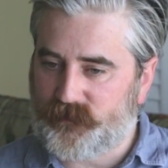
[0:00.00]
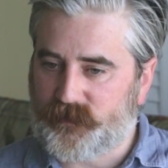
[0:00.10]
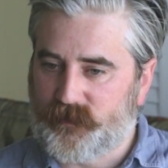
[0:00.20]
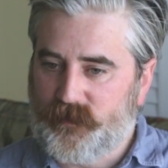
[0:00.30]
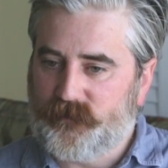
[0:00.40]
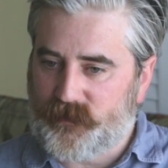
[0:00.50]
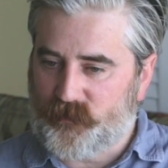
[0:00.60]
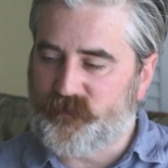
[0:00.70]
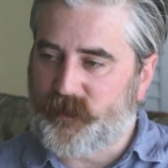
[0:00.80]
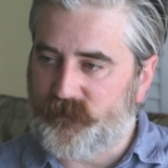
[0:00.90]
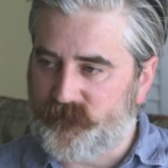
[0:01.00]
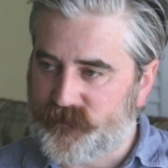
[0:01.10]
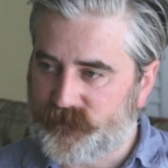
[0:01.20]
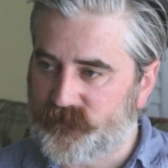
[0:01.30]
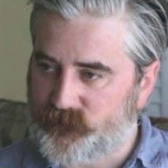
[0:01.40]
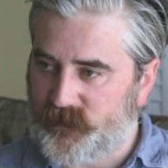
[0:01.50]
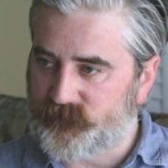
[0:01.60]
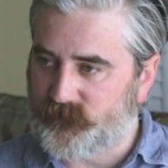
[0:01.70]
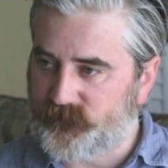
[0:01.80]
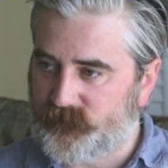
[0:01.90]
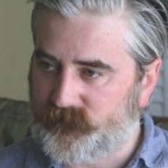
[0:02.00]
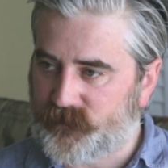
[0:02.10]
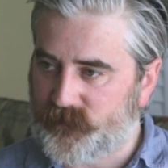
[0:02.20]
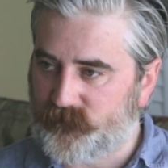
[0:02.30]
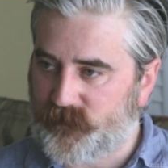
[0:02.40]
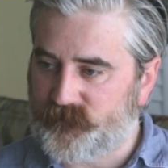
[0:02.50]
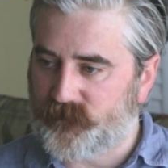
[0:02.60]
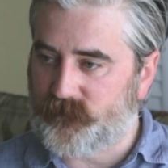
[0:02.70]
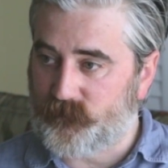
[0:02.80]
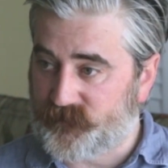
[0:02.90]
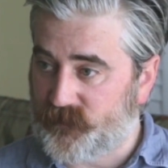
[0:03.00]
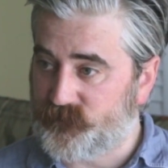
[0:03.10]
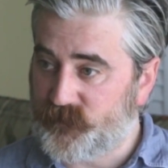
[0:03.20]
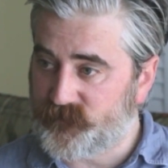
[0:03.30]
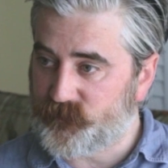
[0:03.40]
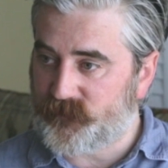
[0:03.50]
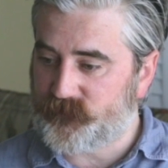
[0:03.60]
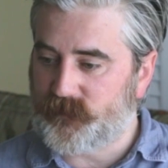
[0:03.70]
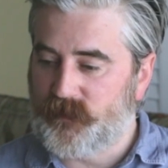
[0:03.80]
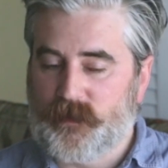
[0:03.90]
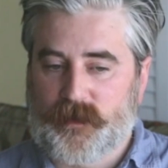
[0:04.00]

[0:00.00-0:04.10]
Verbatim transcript: Like they want to pay you as little as possible to get your rights, and you want to get as much as possible.